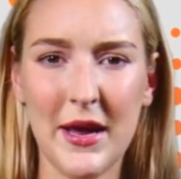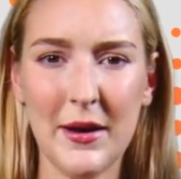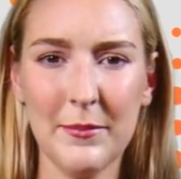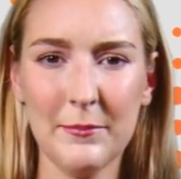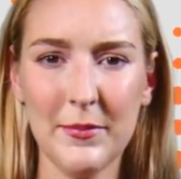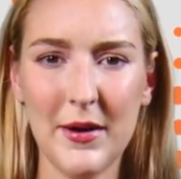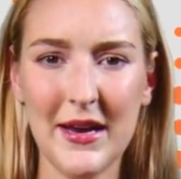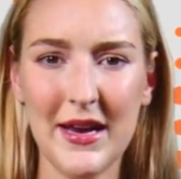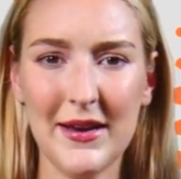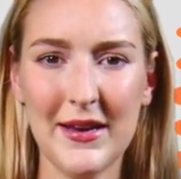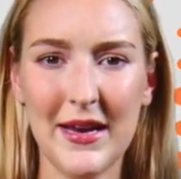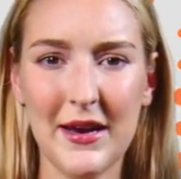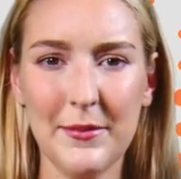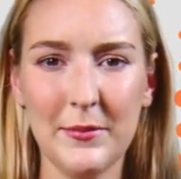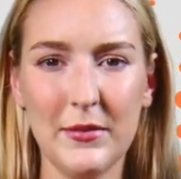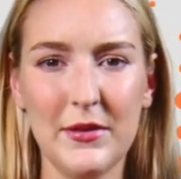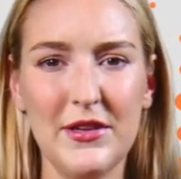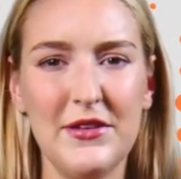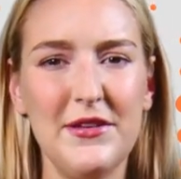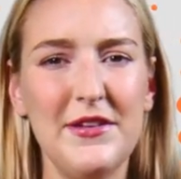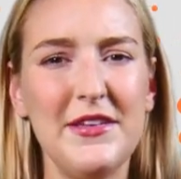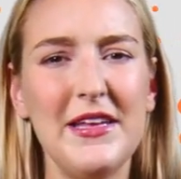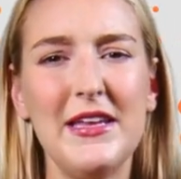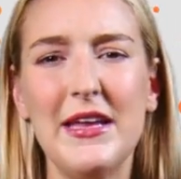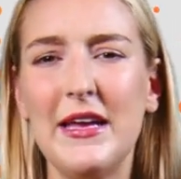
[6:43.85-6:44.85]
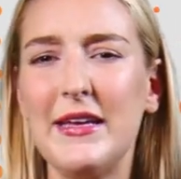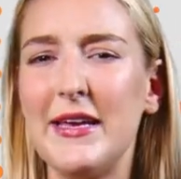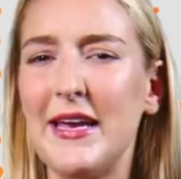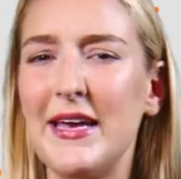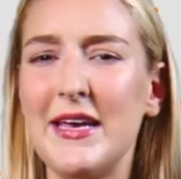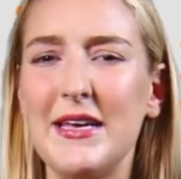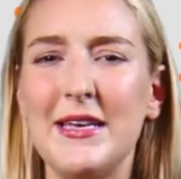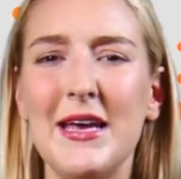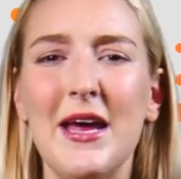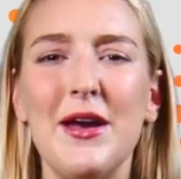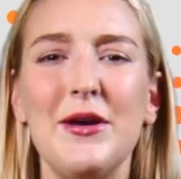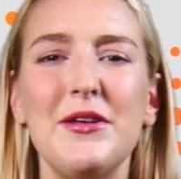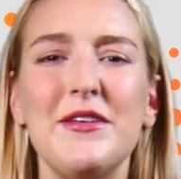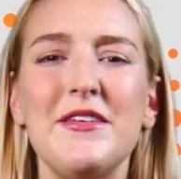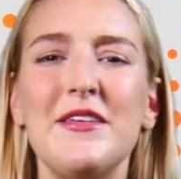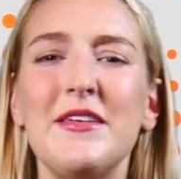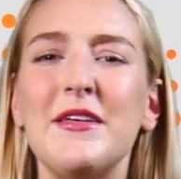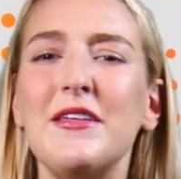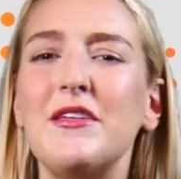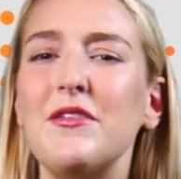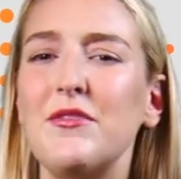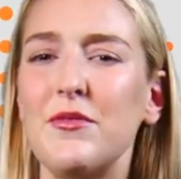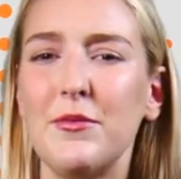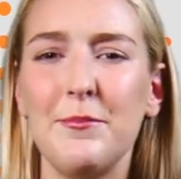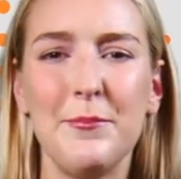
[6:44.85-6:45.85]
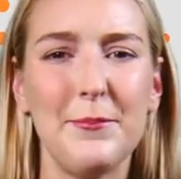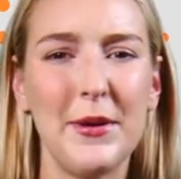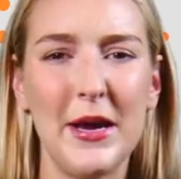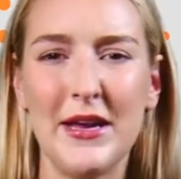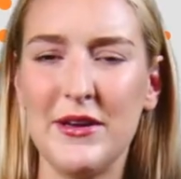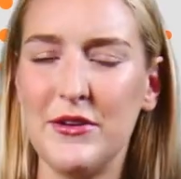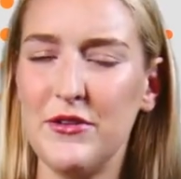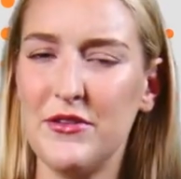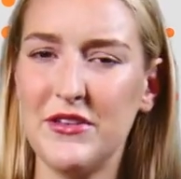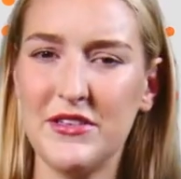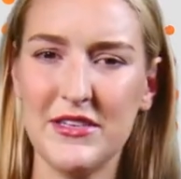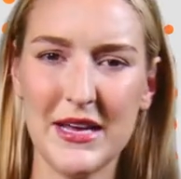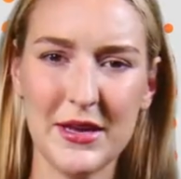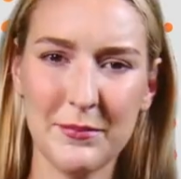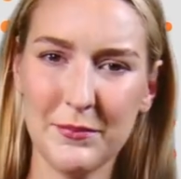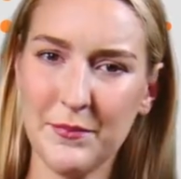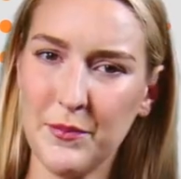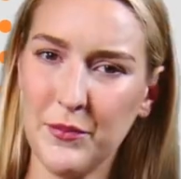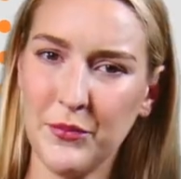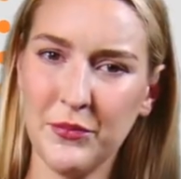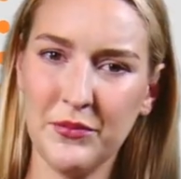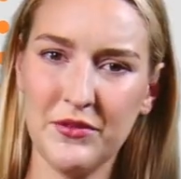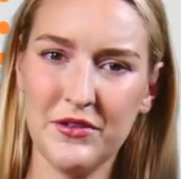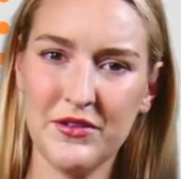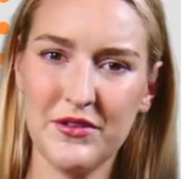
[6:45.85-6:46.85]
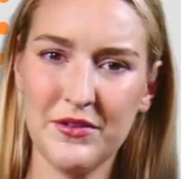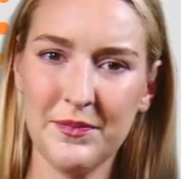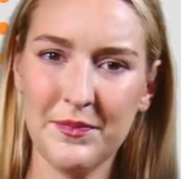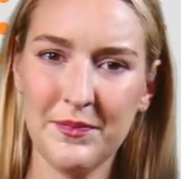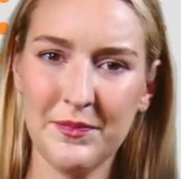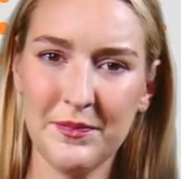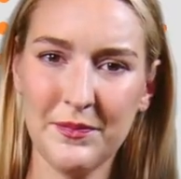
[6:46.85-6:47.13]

by enabling DNA analysis from minute samples.